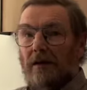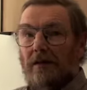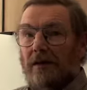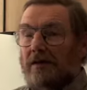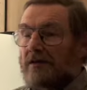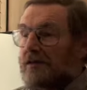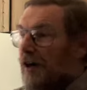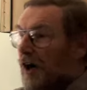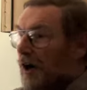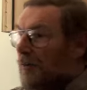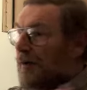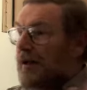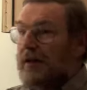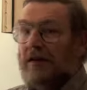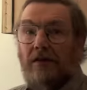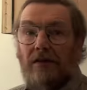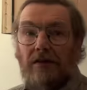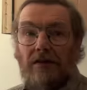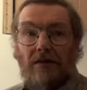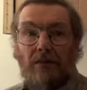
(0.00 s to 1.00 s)

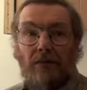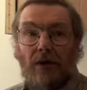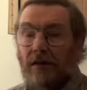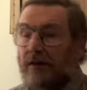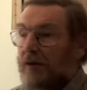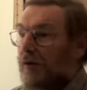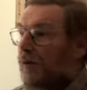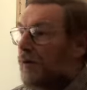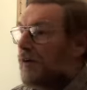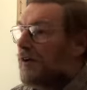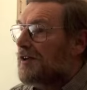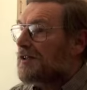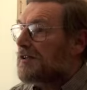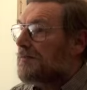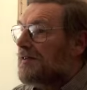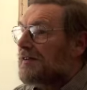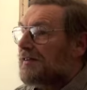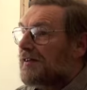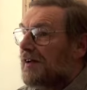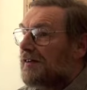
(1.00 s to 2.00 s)
determines what the
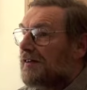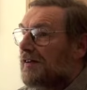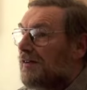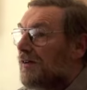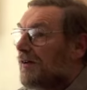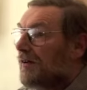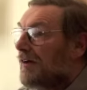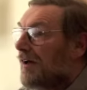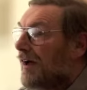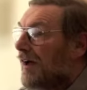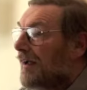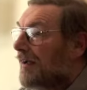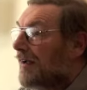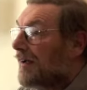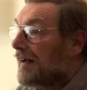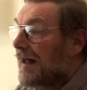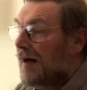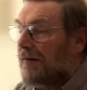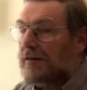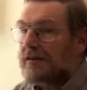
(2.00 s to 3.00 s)
organism is going to look like
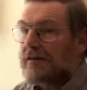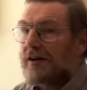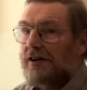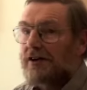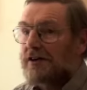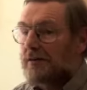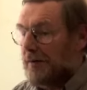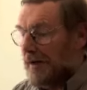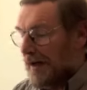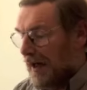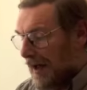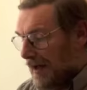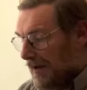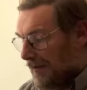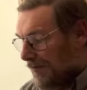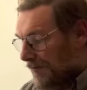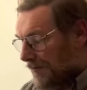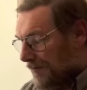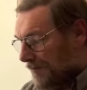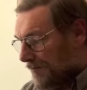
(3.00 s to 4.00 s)
and how it's going to
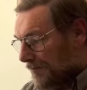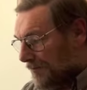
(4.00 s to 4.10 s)
behave,